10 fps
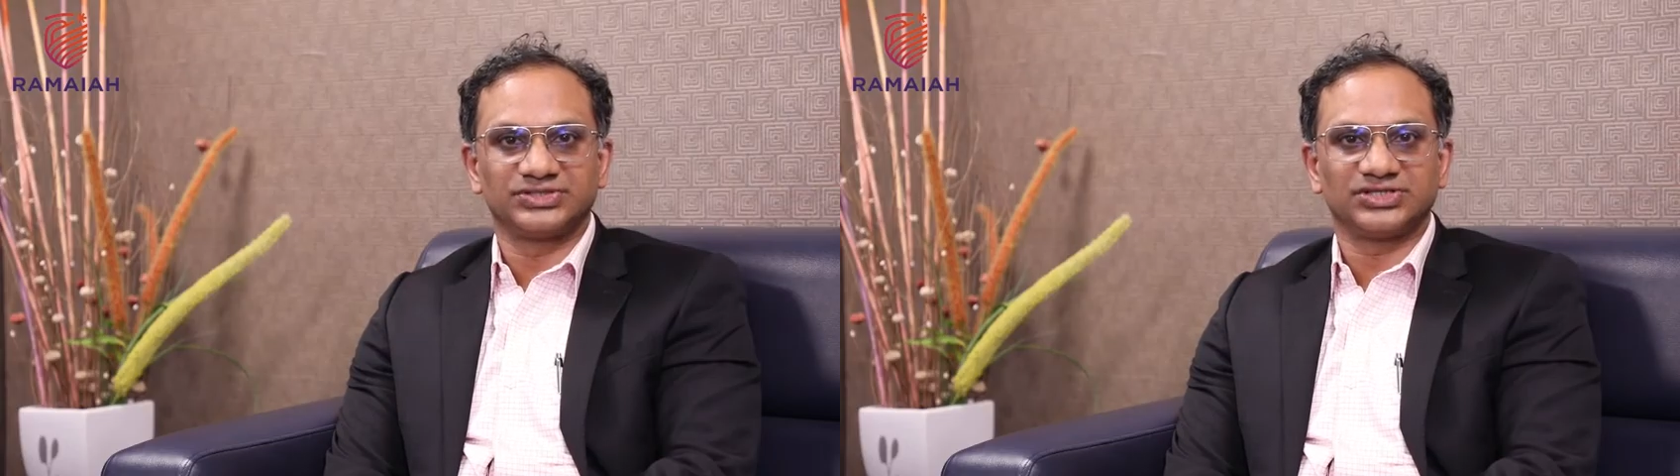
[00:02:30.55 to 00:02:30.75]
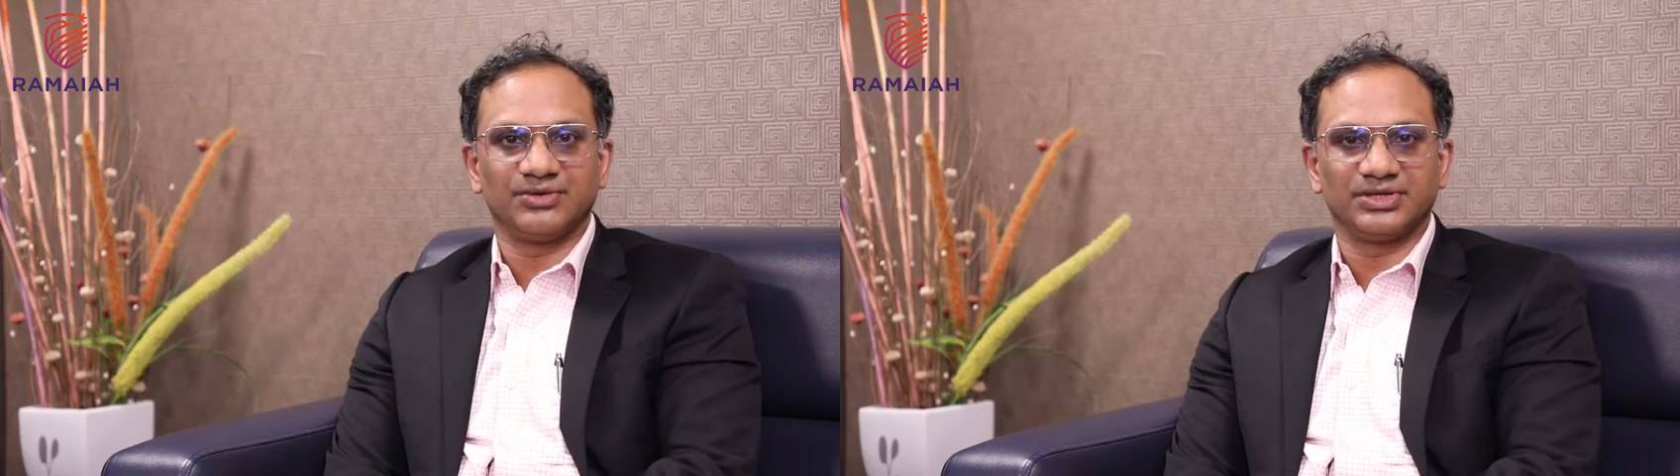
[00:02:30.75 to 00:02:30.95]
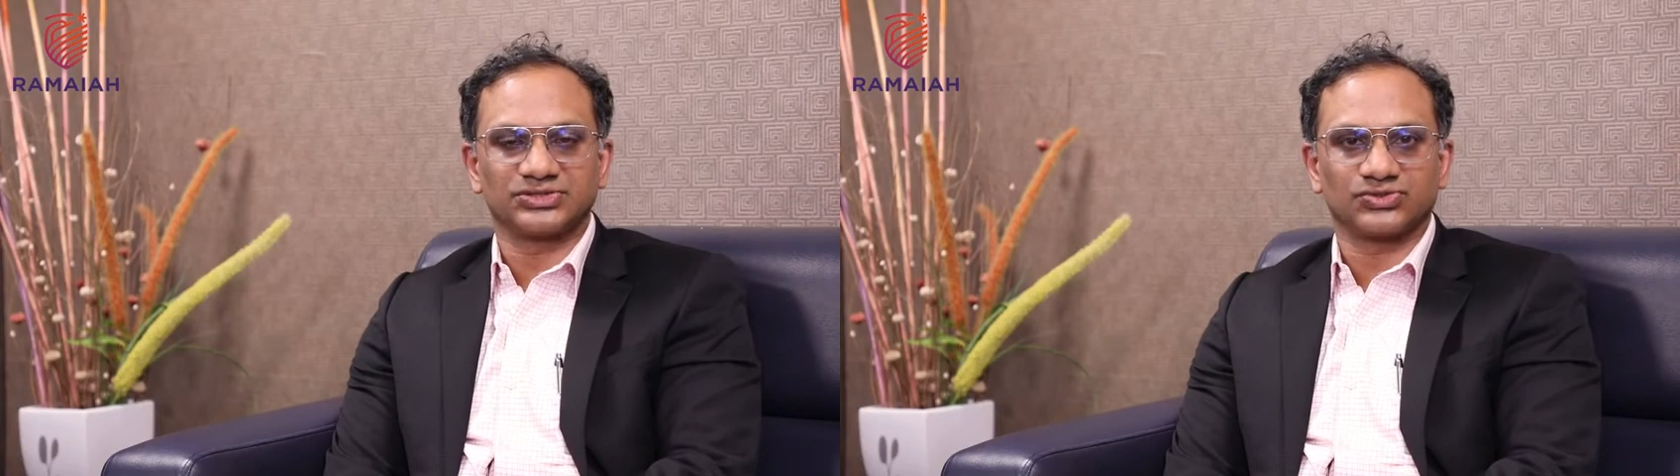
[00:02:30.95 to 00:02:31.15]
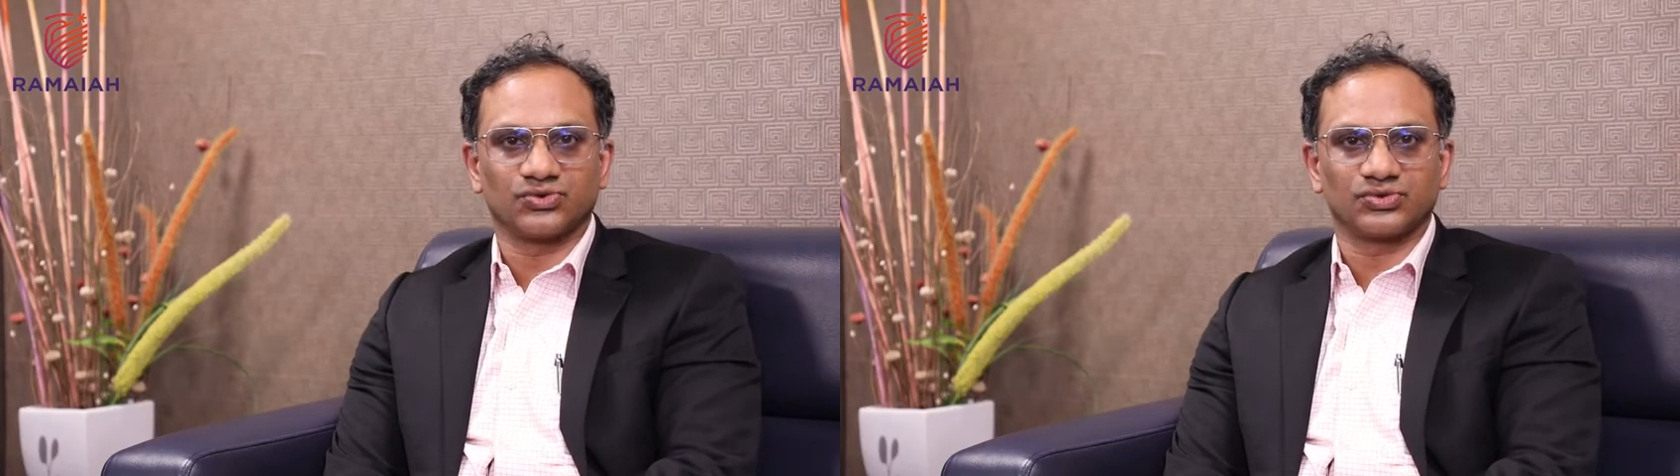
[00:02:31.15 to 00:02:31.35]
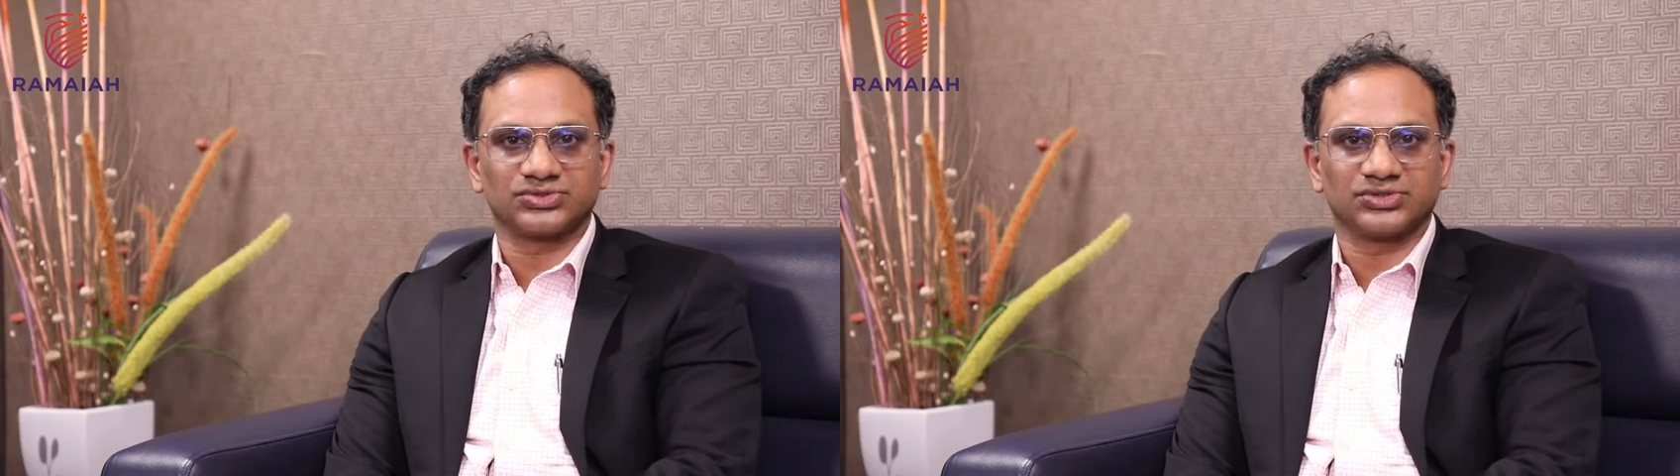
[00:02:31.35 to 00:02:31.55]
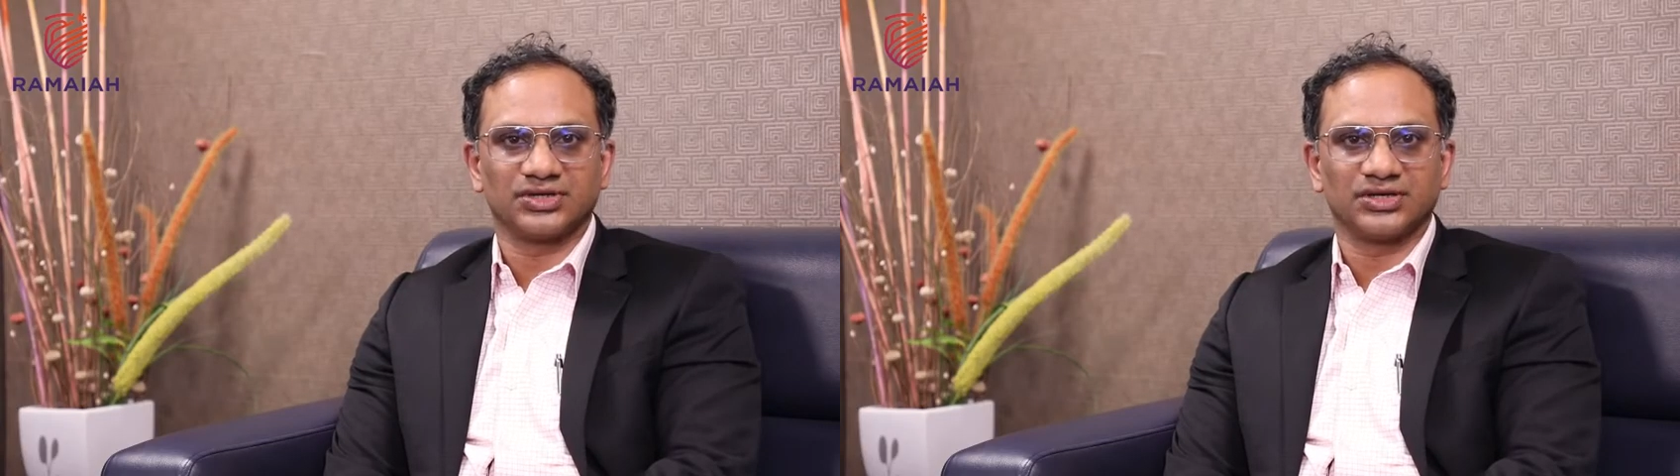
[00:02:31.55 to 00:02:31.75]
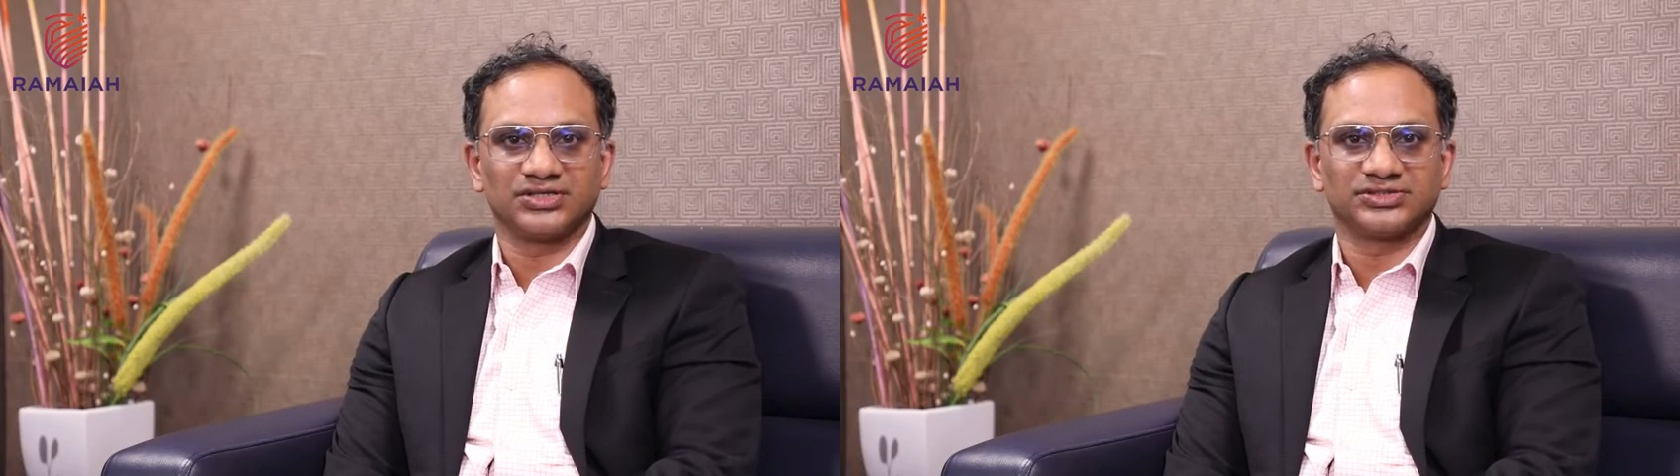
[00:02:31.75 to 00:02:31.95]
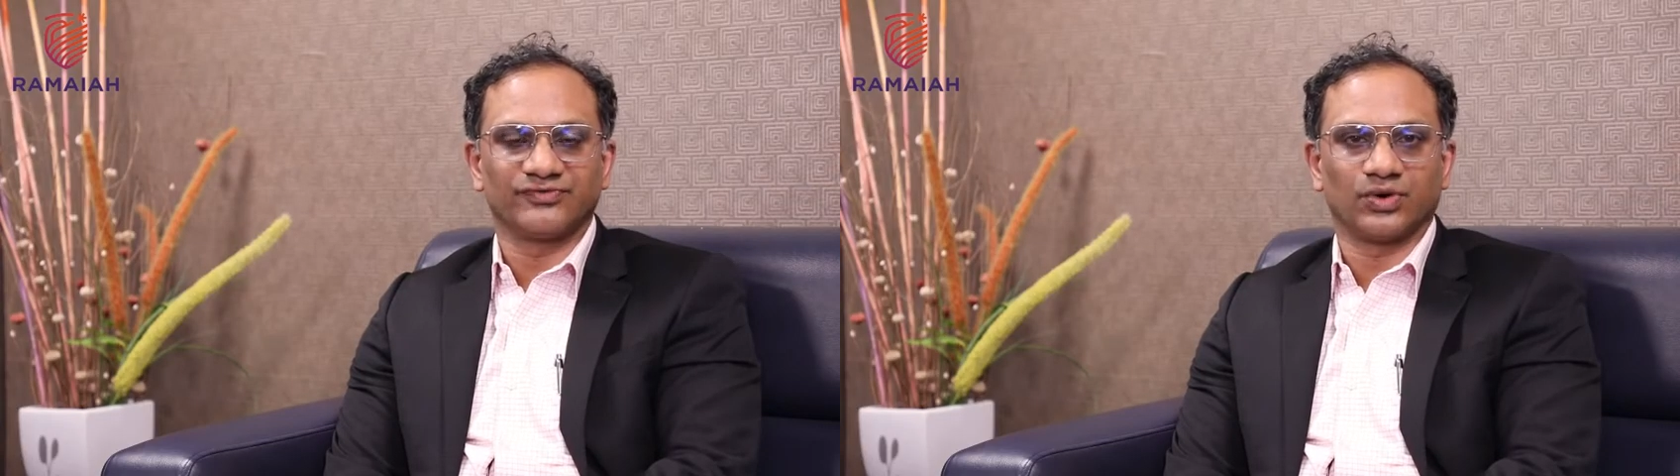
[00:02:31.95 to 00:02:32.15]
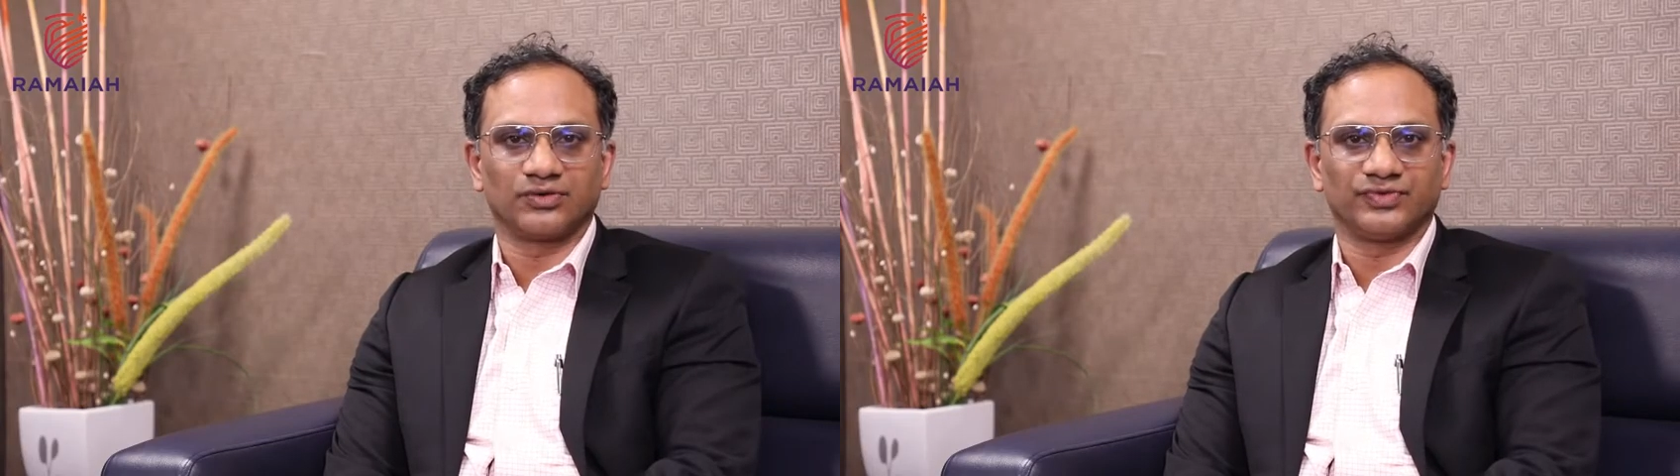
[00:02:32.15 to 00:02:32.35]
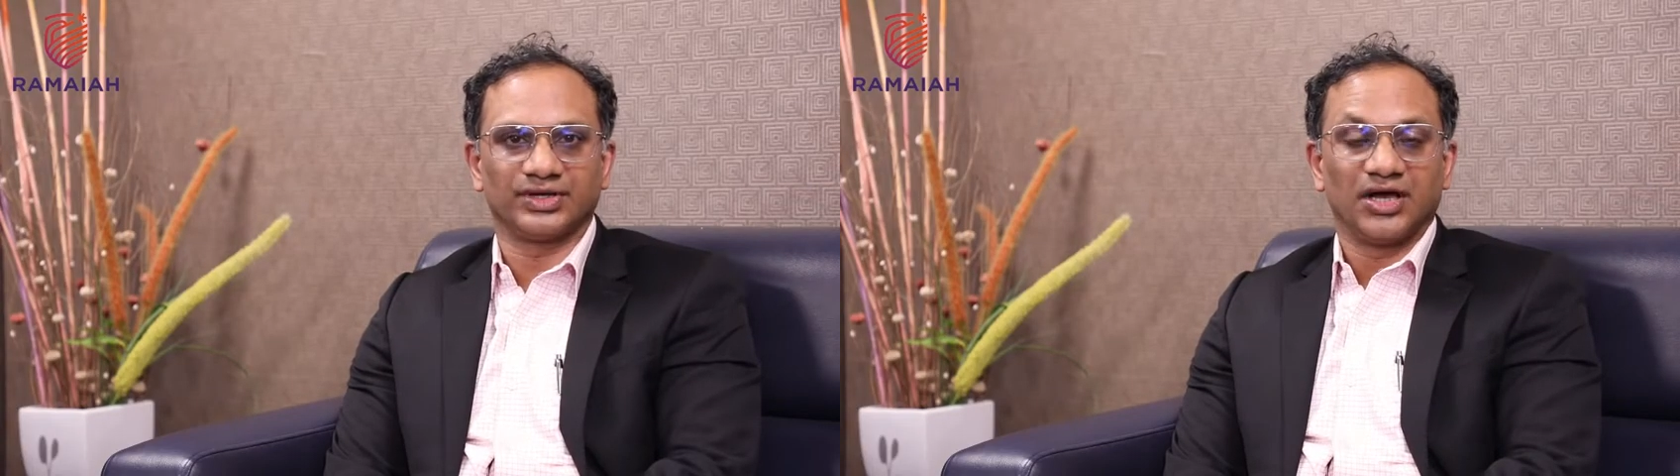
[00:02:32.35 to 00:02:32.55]
ischemic strokes is
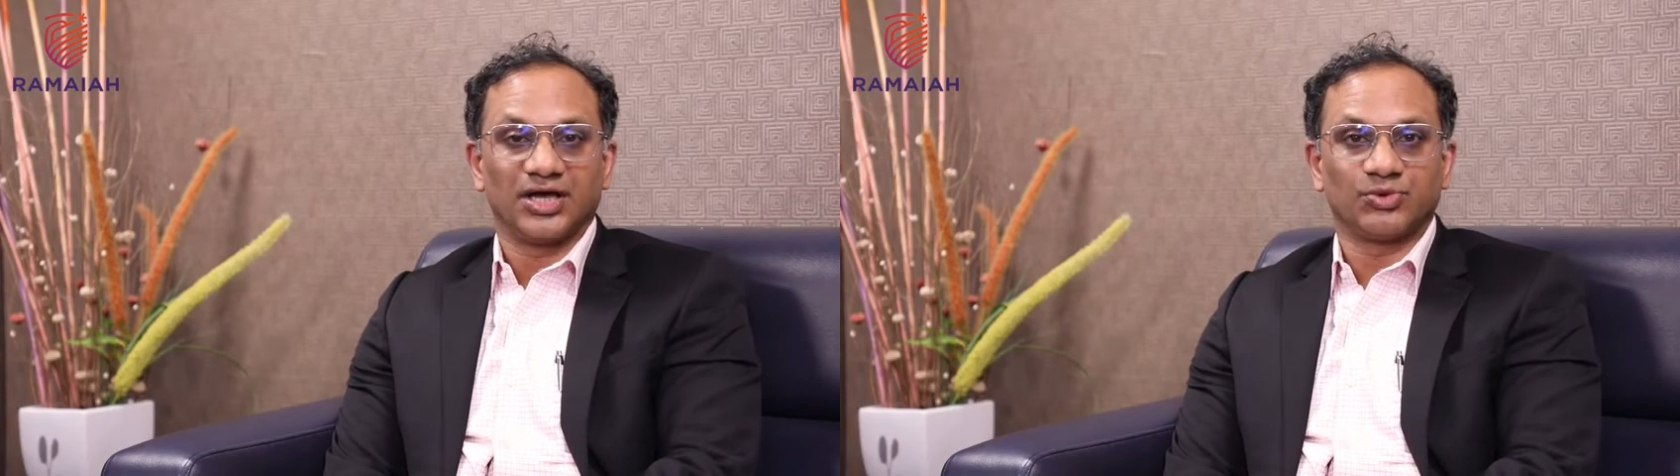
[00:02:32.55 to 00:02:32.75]
evolving.